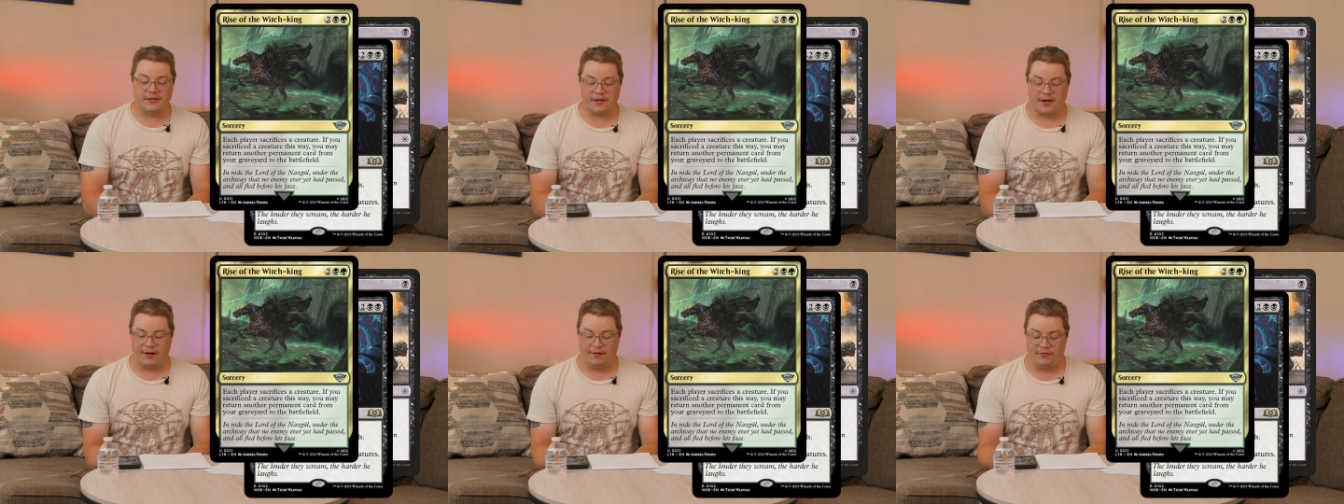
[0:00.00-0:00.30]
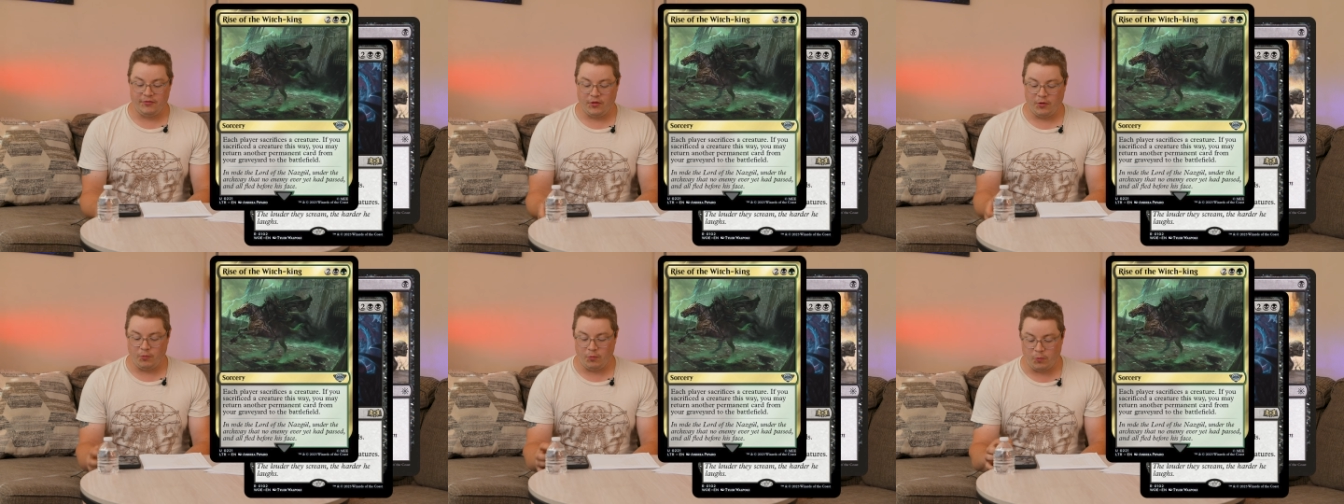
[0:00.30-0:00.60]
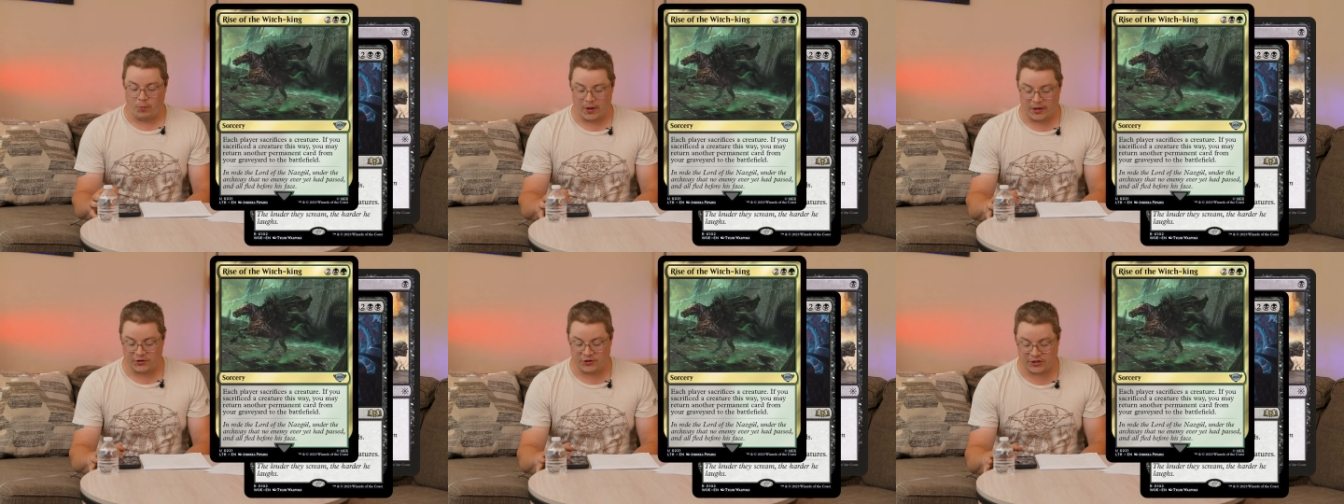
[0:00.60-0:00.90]
of the
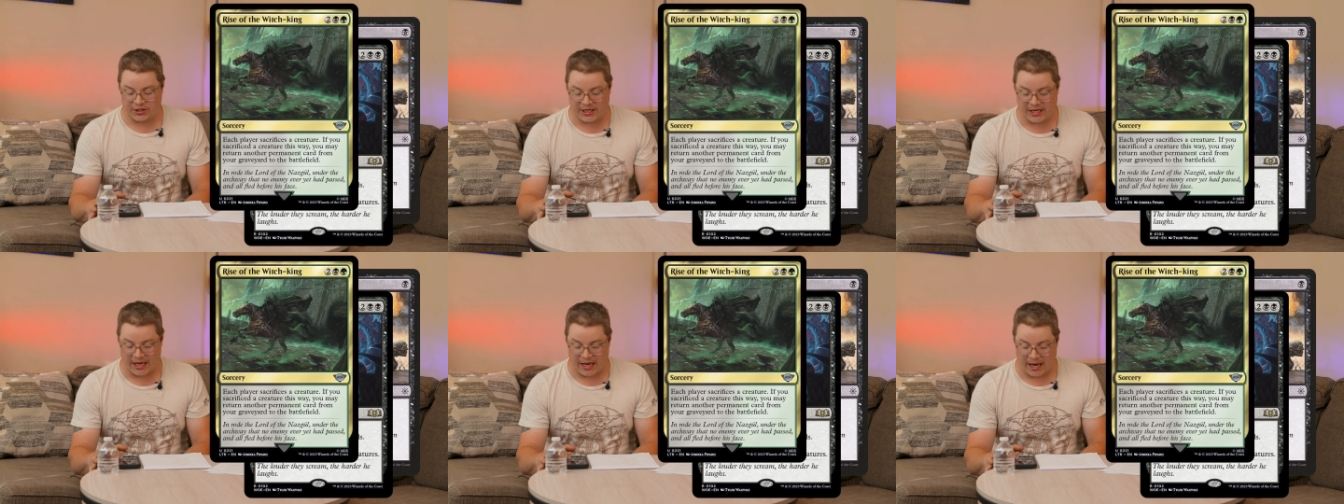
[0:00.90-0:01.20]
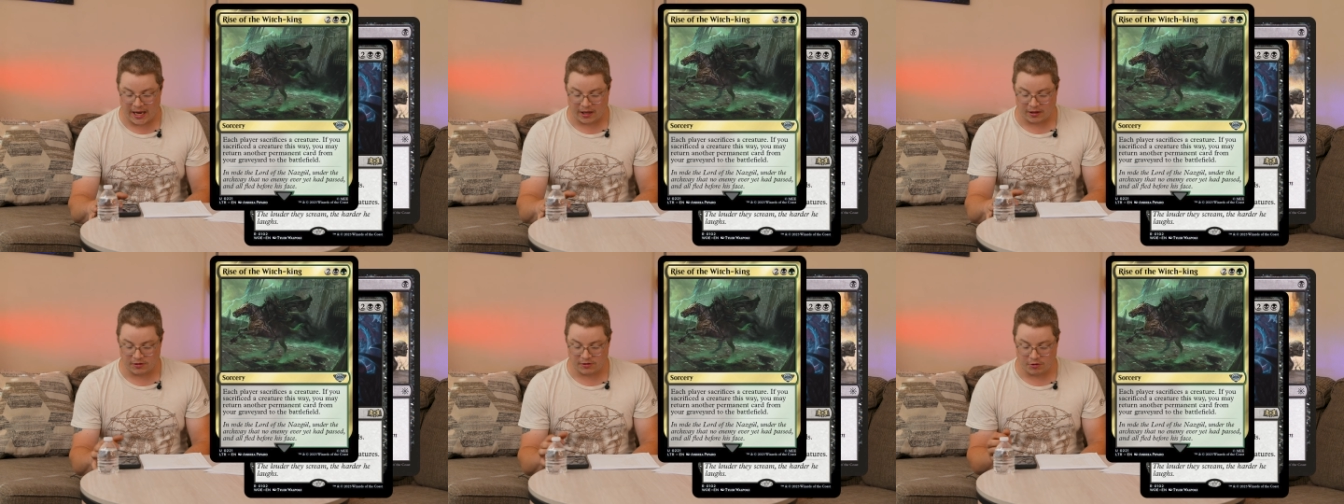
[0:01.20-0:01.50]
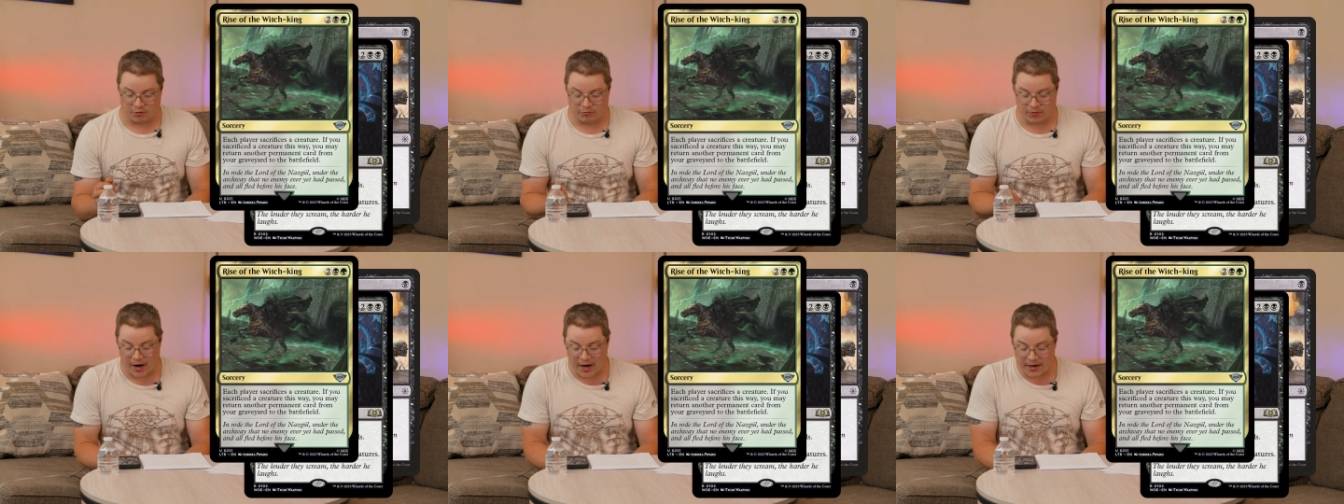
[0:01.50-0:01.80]
Witch King.
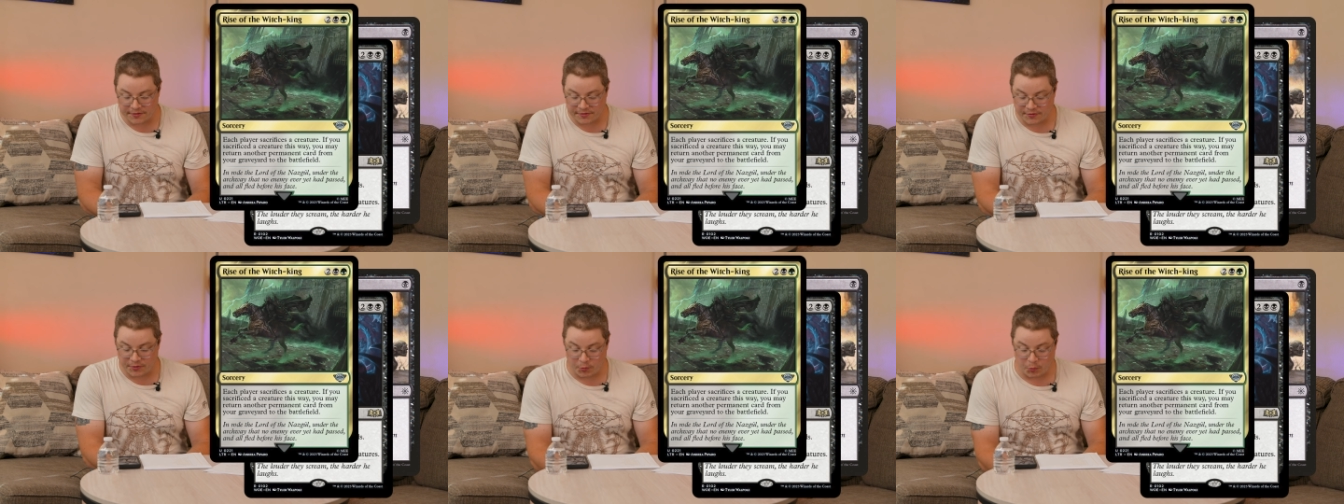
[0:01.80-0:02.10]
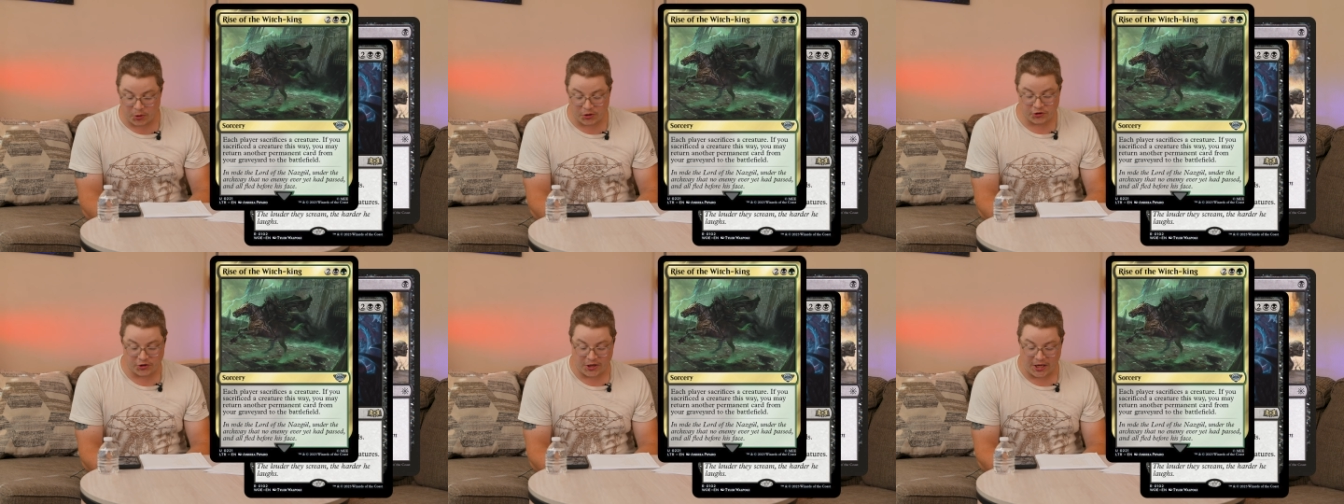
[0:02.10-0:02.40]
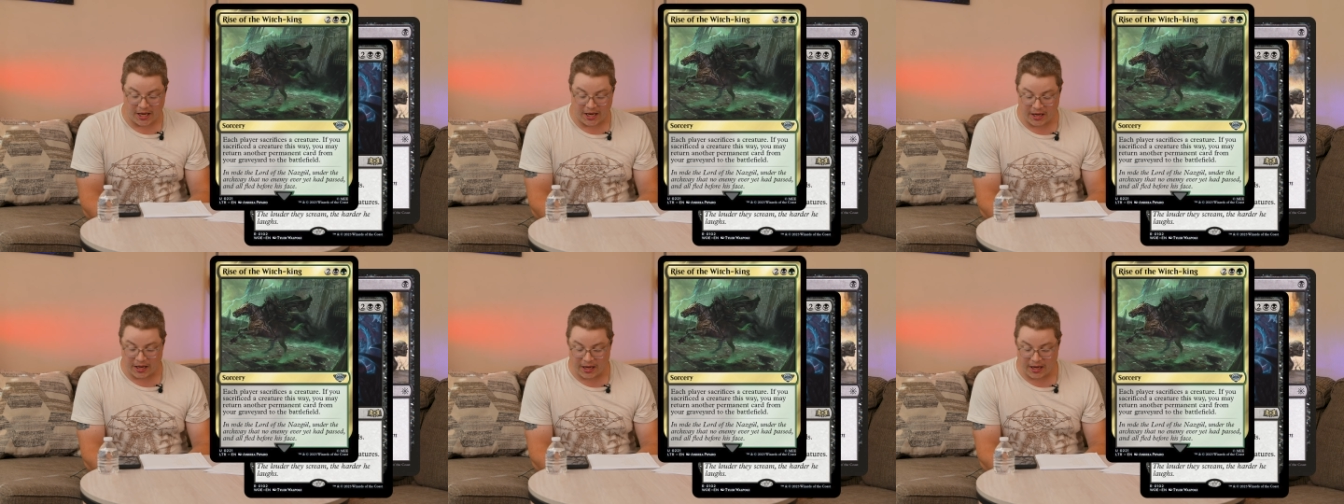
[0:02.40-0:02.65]
So Rise of the Witch King